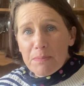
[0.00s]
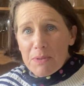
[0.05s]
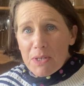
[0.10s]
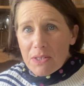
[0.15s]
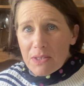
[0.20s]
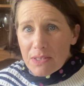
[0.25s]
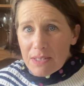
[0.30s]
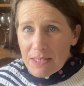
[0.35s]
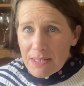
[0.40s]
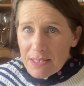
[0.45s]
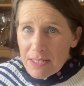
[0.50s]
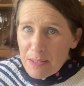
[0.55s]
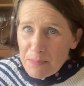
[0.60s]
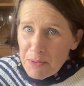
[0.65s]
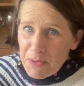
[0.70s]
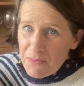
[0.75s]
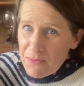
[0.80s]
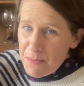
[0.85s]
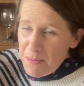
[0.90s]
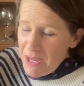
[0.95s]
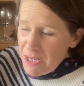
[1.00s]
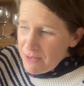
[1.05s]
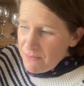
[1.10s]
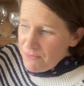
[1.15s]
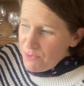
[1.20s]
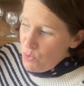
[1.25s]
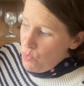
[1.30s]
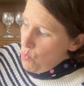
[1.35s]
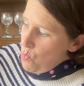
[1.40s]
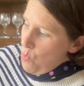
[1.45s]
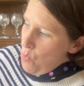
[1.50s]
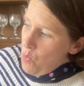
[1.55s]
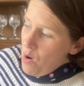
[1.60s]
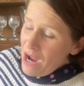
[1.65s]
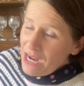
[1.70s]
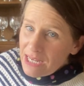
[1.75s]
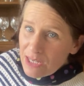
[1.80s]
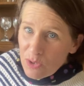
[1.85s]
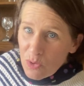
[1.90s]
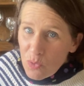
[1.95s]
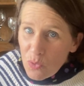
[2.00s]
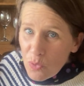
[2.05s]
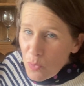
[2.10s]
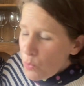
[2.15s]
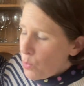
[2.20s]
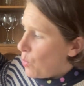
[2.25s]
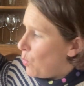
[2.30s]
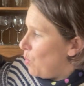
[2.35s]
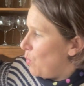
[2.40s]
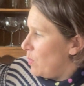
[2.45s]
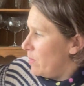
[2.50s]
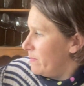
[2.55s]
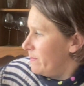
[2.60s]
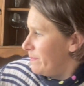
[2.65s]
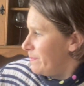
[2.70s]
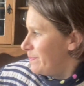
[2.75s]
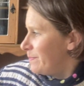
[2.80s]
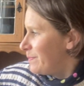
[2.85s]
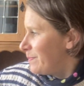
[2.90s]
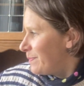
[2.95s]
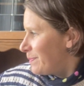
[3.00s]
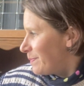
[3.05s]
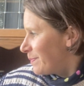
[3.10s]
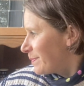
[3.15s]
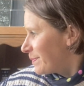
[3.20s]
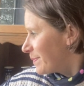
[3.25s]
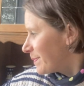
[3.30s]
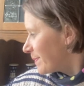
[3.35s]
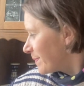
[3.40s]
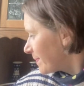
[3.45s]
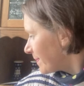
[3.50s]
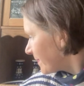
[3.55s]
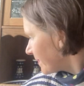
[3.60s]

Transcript: masking tape over the back of it and whack it on the wall.